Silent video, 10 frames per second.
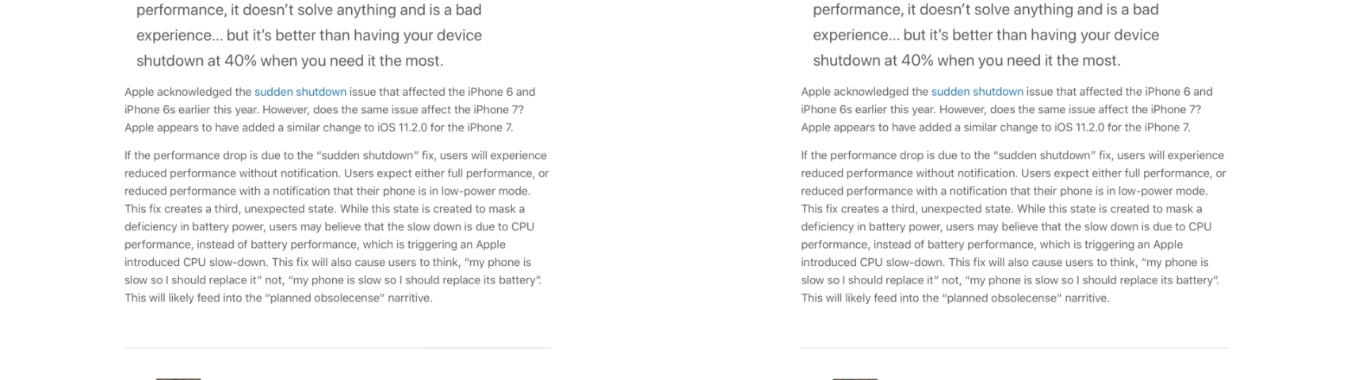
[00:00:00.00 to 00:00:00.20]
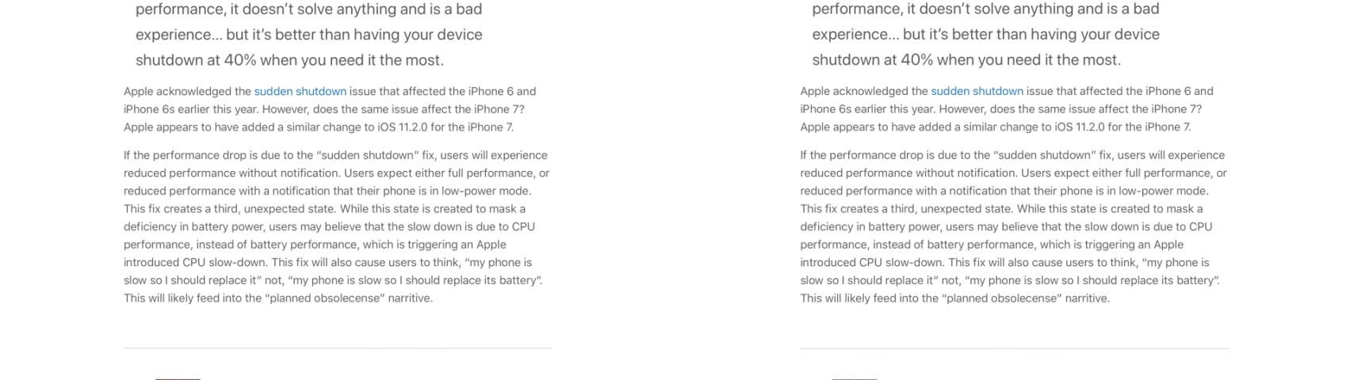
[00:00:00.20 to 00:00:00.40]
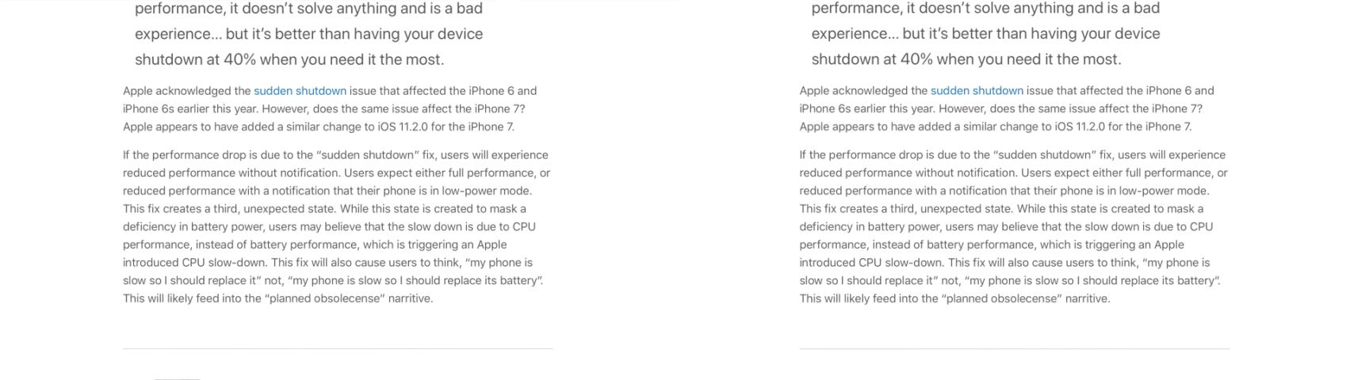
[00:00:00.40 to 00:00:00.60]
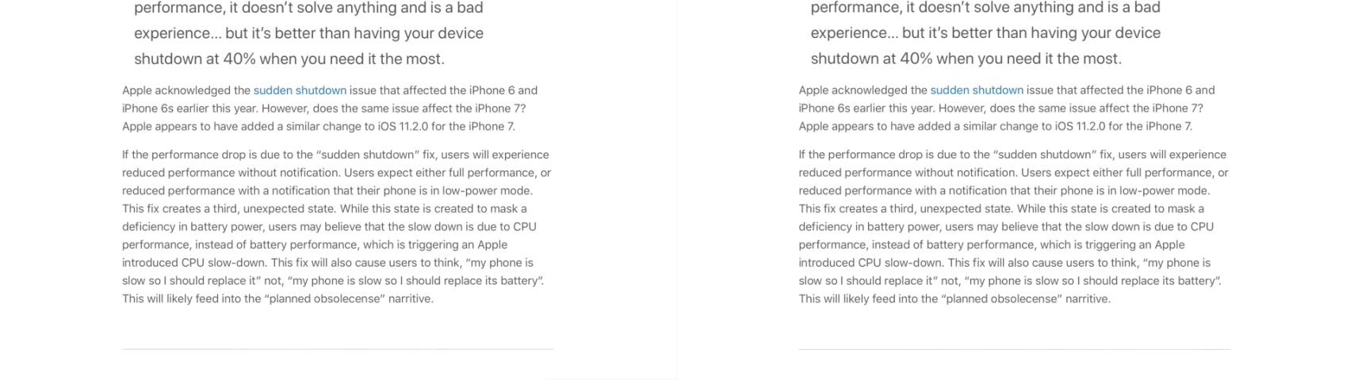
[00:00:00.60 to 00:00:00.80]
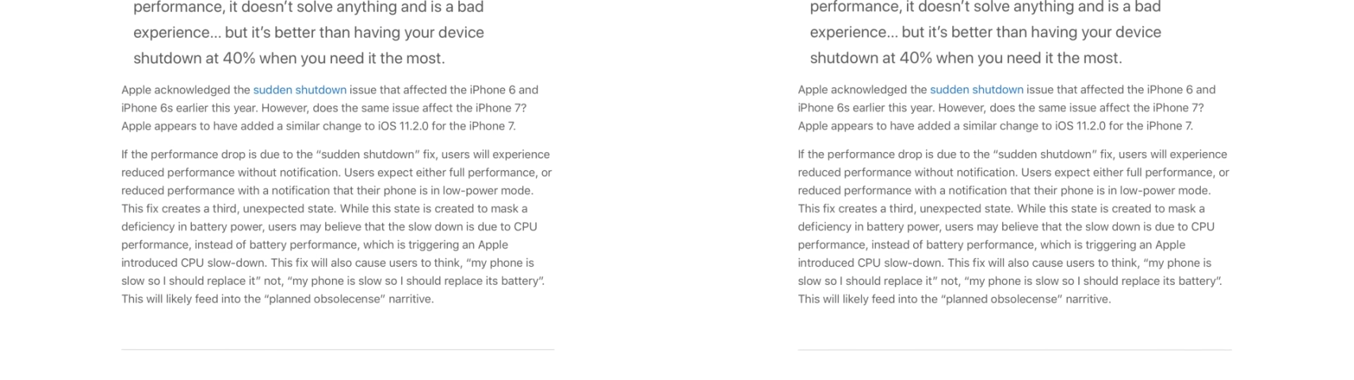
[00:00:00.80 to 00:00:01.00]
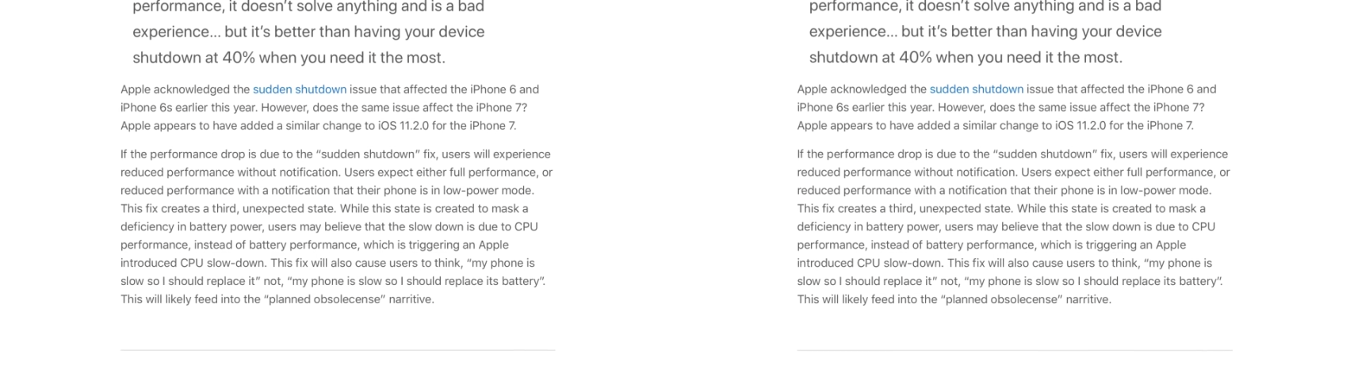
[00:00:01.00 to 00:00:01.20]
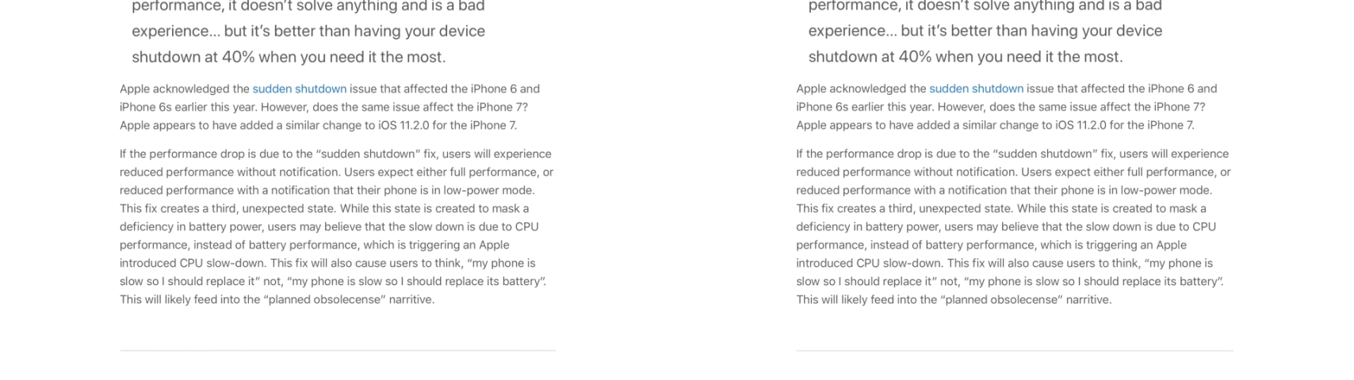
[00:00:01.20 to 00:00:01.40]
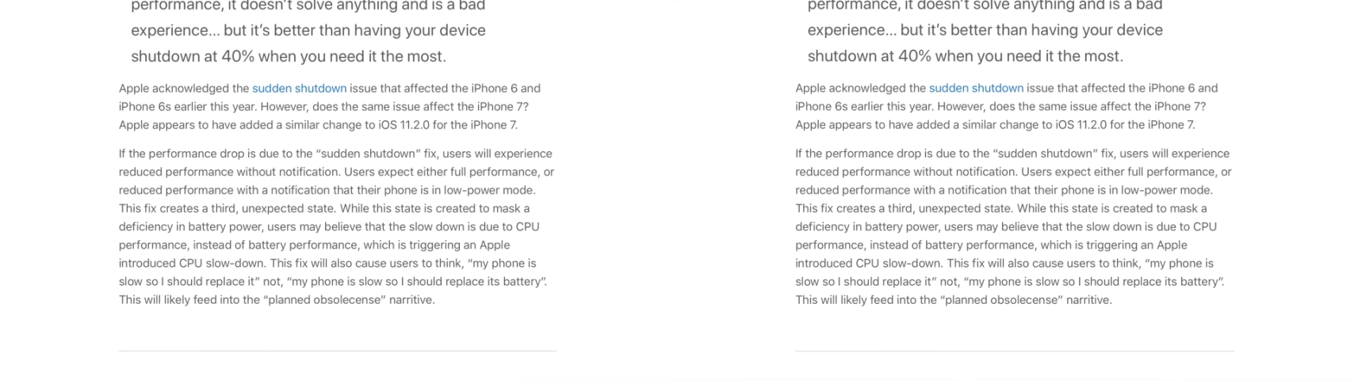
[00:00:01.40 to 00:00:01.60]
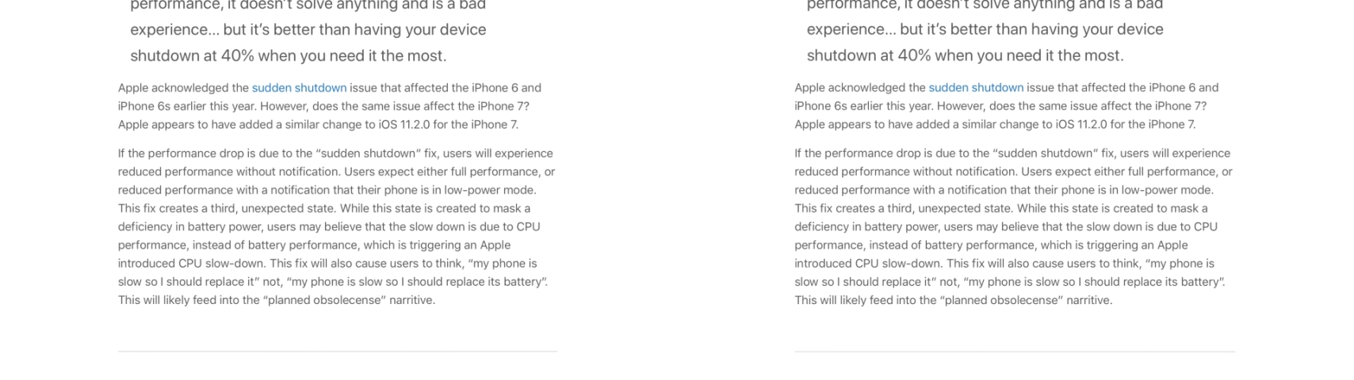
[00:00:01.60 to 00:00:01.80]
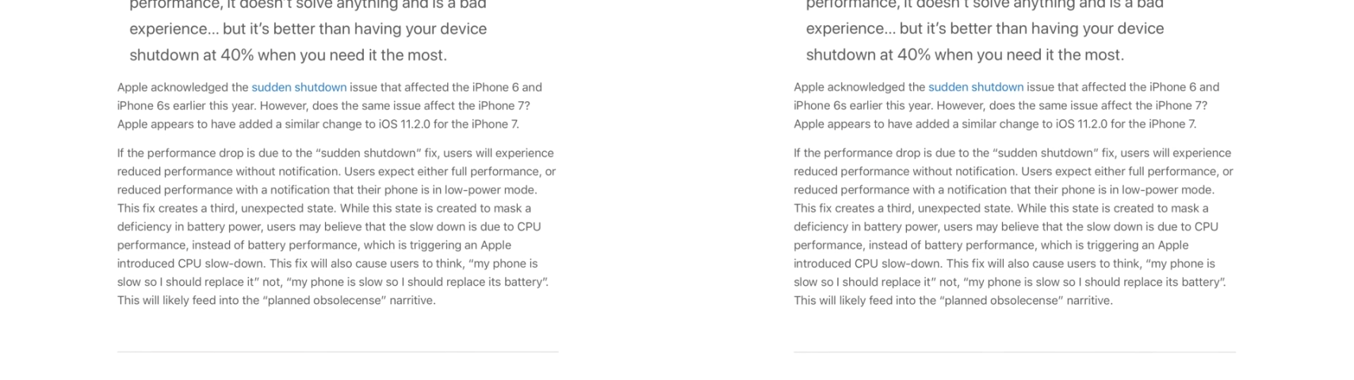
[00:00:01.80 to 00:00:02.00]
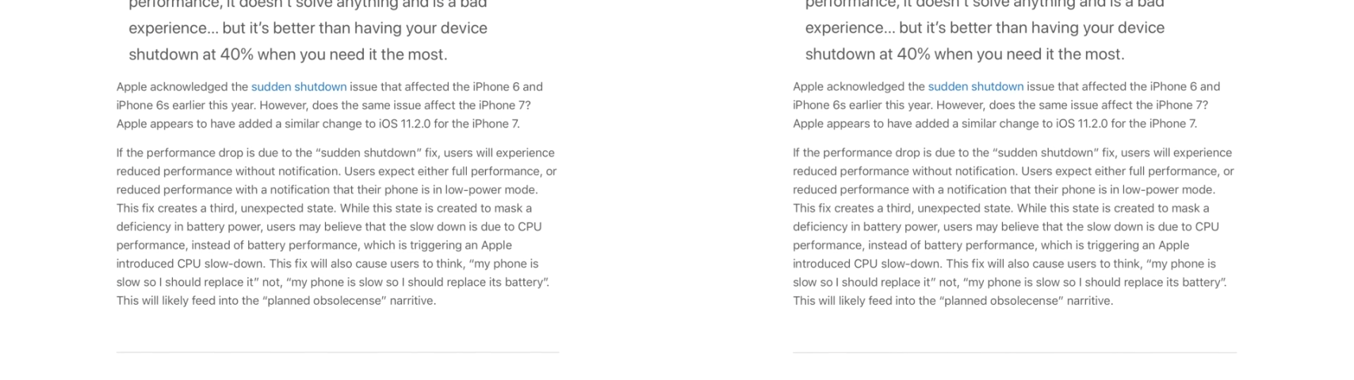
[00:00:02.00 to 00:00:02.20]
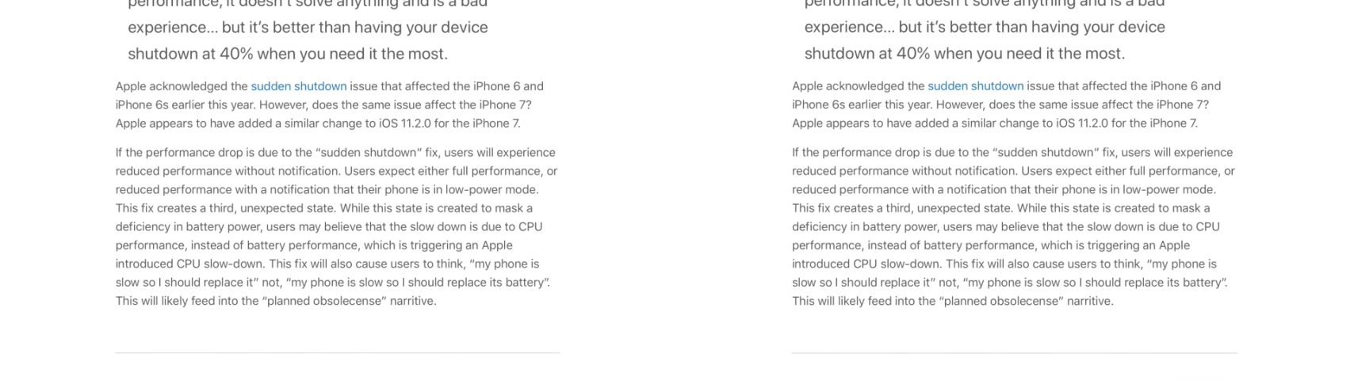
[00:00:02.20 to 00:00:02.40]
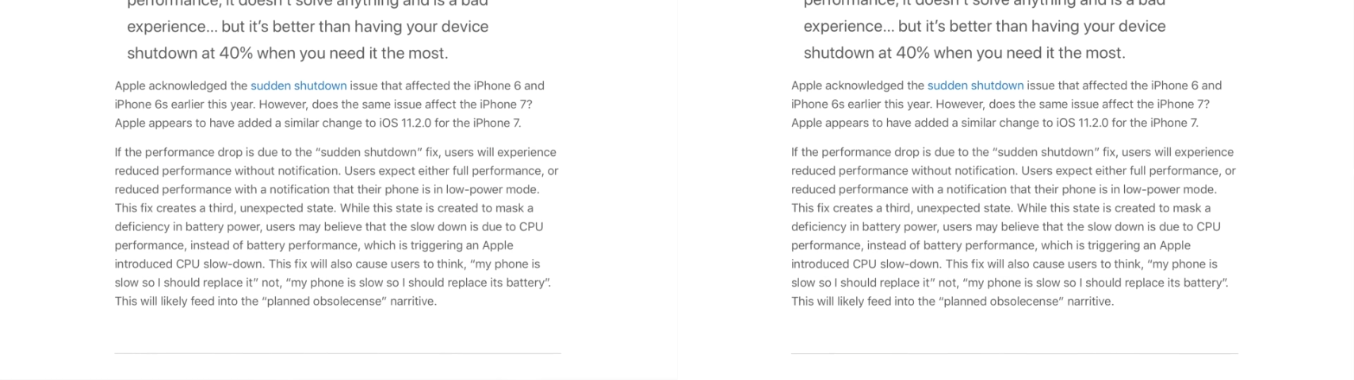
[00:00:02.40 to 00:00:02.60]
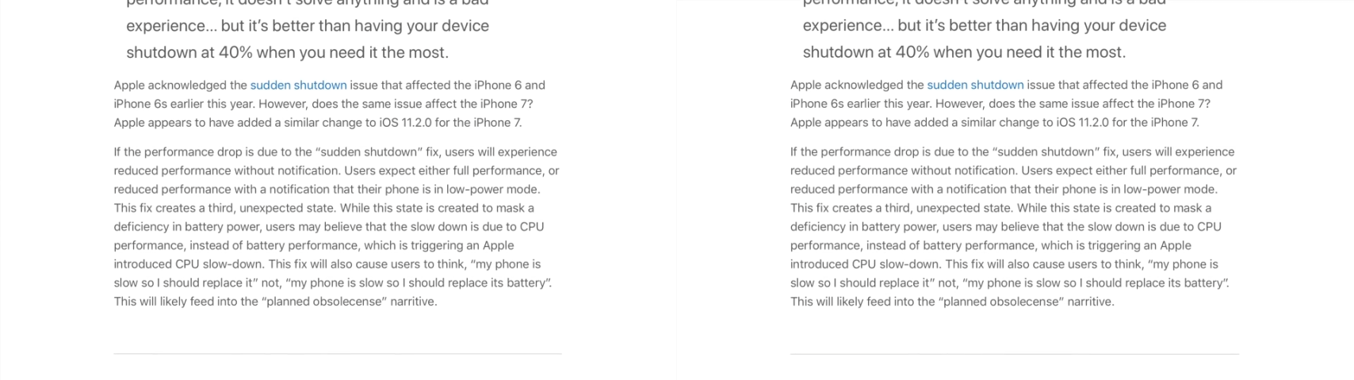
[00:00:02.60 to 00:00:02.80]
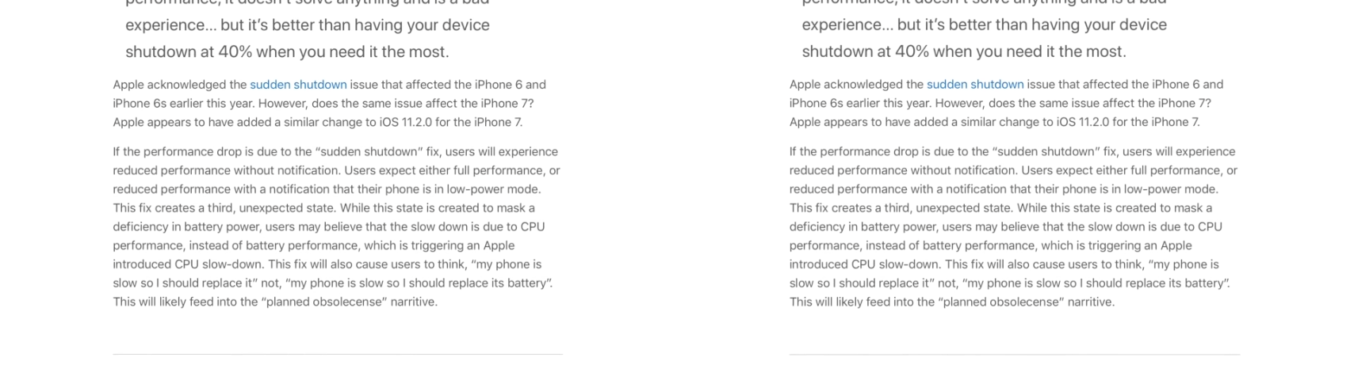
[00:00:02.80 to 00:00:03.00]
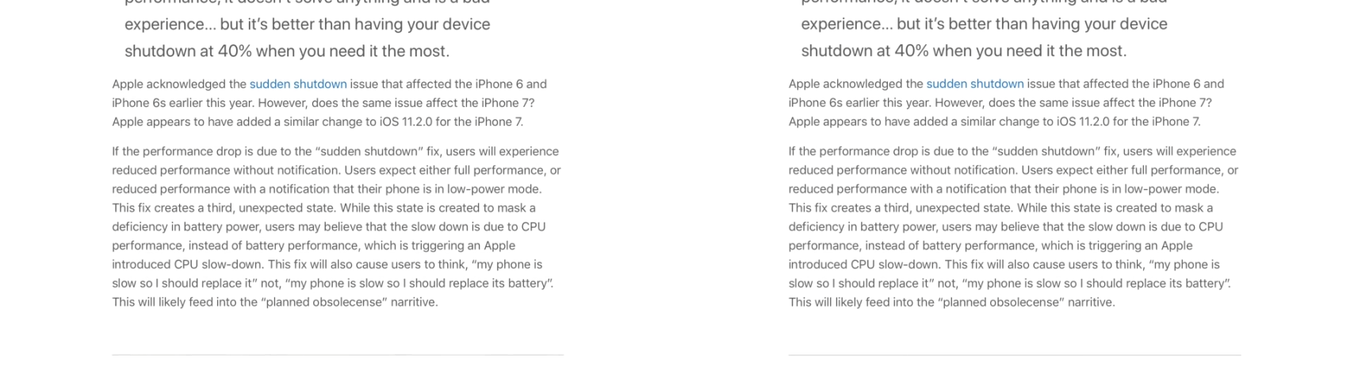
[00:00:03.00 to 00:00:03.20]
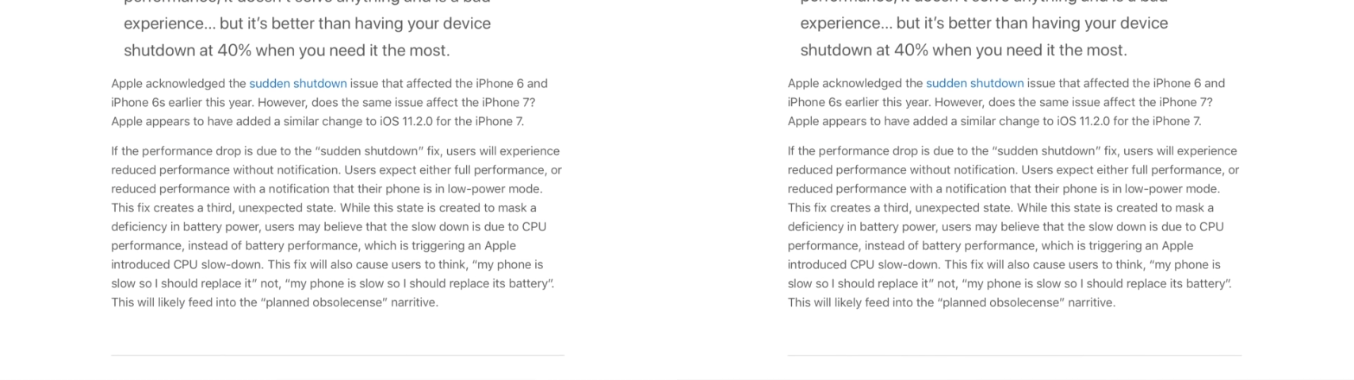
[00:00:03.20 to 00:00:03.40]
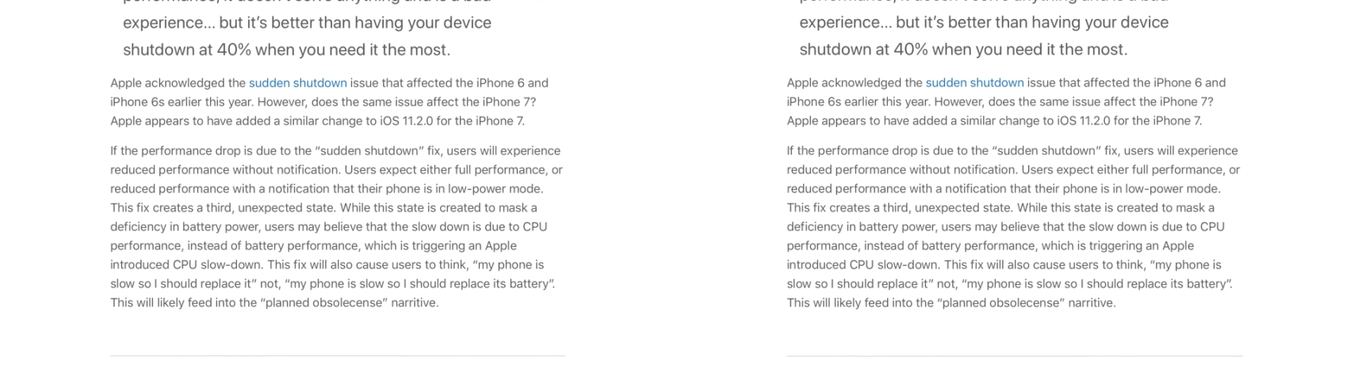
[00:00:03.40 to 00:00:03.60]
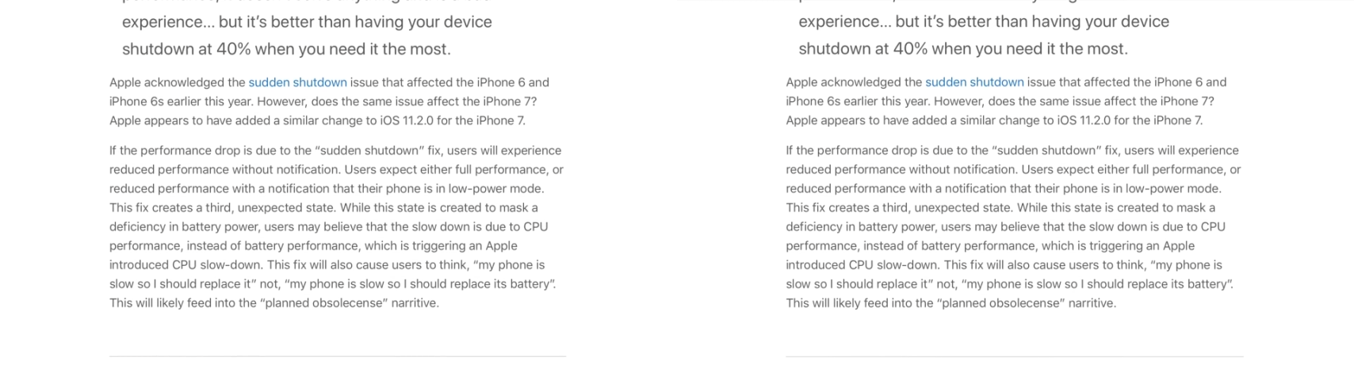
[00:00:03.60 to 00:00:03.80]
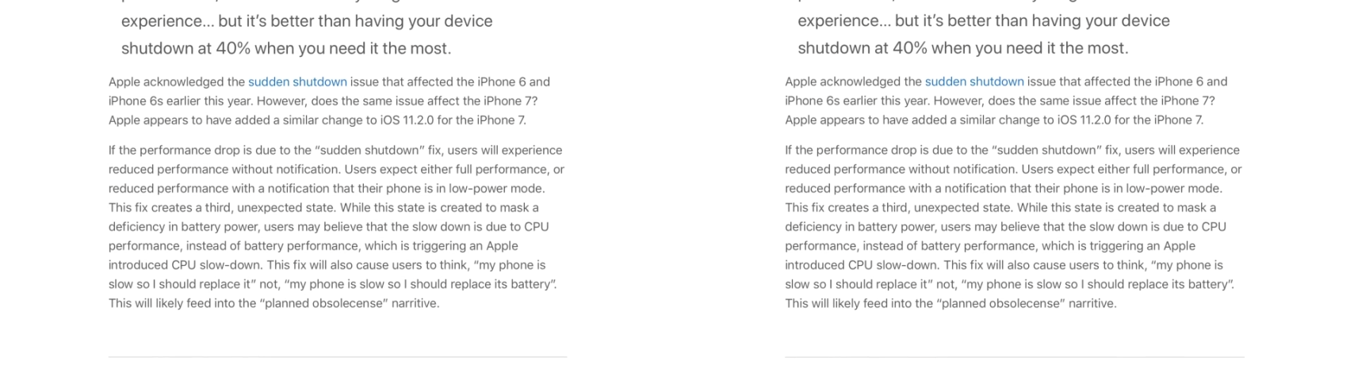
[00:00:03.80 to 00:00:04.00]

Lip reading: No face is visible, so there are no lips to read.